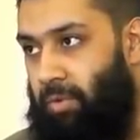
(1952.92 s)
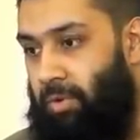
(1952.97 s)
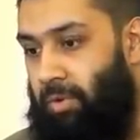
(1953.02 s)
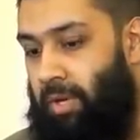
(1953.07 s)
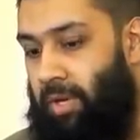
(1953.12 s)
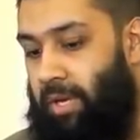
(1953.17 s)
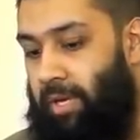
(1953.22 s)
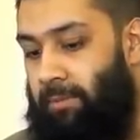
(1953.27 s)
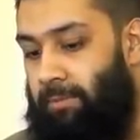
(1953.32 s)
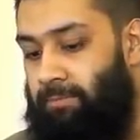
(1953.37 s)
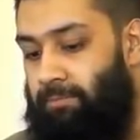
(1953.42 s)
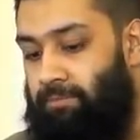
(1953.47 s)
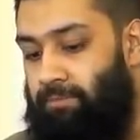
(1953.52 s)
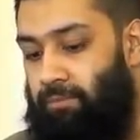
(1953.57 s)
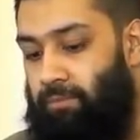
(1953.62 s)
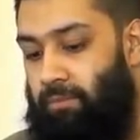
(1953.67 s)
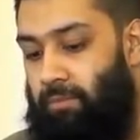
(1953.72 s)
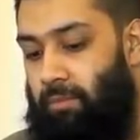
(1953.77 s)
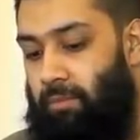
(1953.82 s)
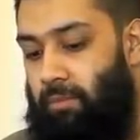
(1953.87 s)
Okay?
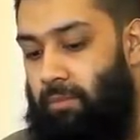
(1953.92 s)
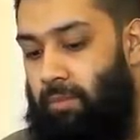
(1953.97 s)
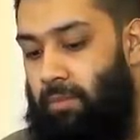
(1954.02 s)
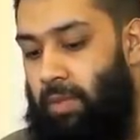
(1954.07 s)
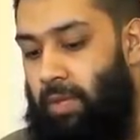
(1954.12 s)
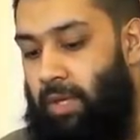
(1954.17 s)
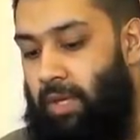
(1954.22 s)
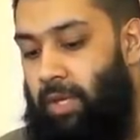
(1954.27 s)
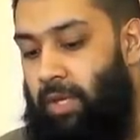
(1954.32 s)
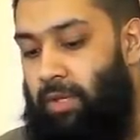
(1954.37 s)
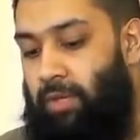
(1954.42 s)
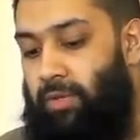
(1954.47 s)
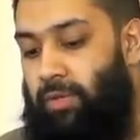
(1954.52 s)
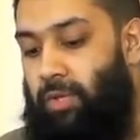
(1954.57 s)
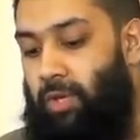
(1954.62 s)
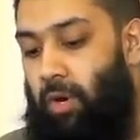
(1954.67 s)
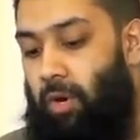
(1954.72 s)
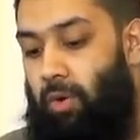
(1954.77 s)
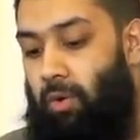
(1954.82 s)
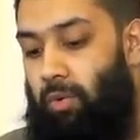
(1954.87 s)

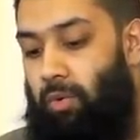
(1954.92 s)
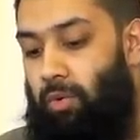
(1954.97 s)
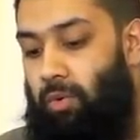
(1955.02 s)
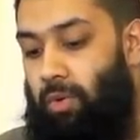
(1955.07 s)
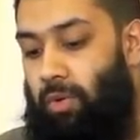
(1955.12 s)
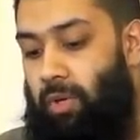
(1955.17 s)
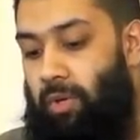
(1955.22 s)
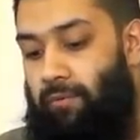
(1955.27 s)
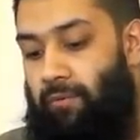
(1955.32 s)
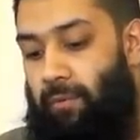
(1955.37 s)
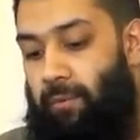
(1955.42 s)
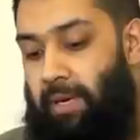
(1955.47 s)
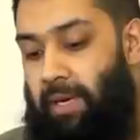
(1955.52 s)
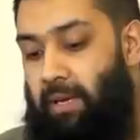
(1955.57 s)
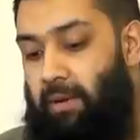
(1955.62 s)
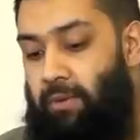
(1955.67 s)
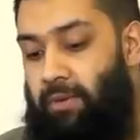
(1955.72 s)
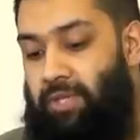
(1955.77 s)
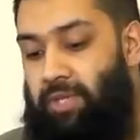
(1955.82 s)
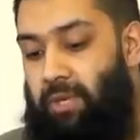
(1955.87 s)
So, from a
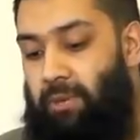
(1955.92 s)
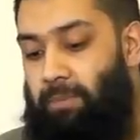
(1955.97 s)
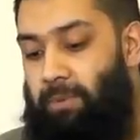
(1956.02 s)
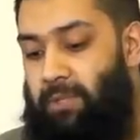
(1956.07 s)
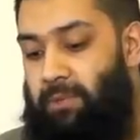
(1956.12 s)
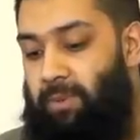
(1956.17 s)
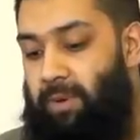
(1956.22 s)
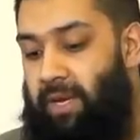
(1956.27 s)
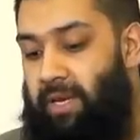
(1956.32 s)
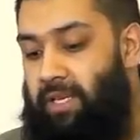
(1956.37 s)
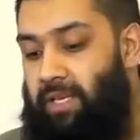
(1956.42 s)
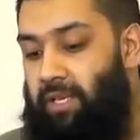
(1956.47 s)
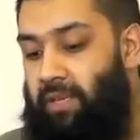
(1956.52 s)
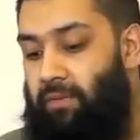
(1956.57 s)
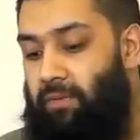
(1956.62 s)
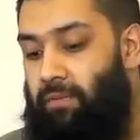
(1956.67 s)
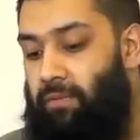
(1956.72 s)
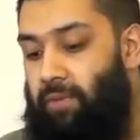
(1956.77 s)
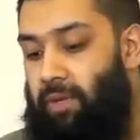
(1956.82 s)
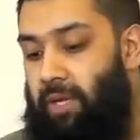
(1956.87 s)
linguistic
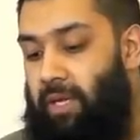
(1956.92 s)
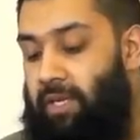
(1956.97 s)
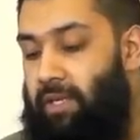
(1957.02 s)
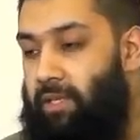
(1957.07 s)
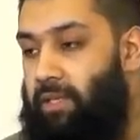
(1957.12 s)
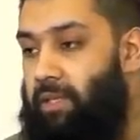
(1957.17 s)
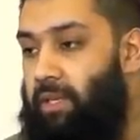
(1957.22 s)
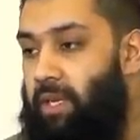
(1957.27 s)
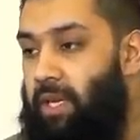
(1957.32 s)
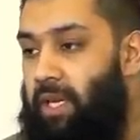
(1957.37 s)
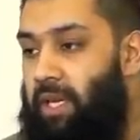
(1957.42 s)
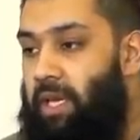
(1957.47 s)
perspective, it, it,